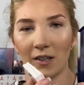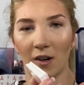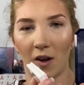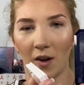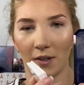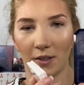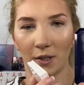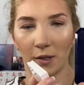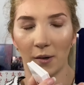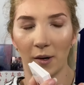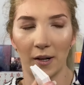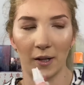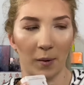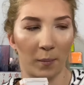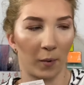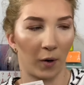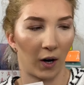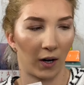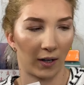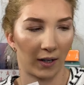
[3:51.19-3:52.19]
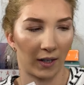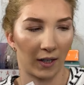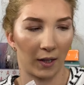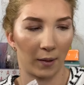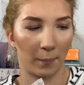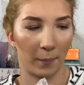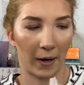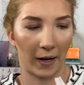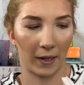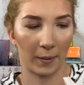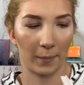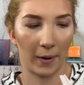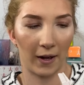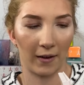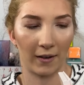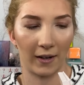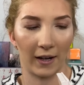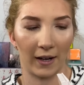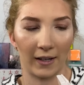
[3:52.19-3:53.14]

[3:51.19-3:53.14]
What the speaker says: also in the Moroccan Spice palette,